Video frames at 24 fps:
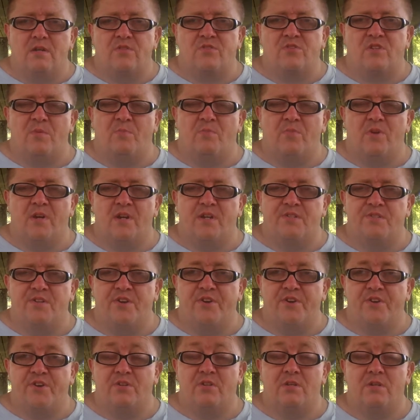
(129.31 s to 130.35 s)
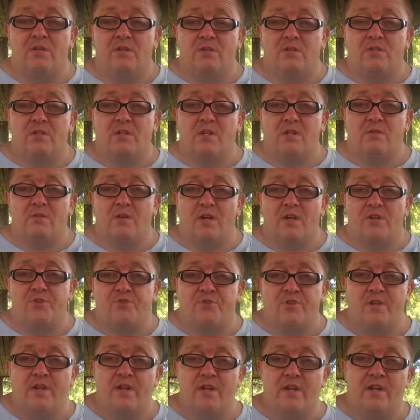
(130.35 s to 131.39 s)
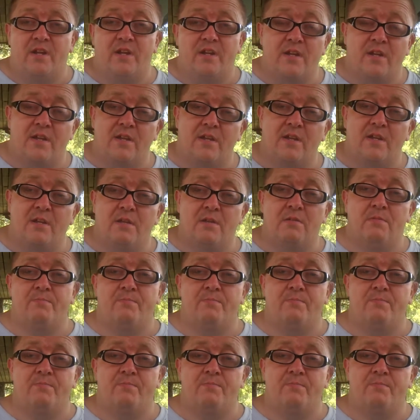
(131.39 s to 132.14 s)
Some rigs years ago actually had a